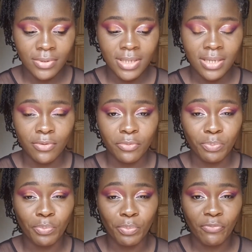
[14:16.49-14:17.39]
to think
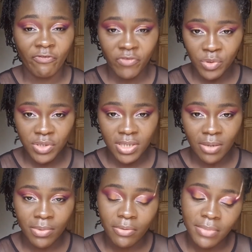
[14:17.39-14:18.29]
first
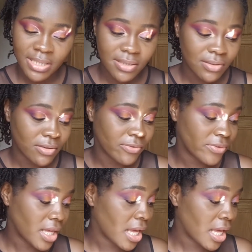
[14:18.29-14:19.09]
about myself,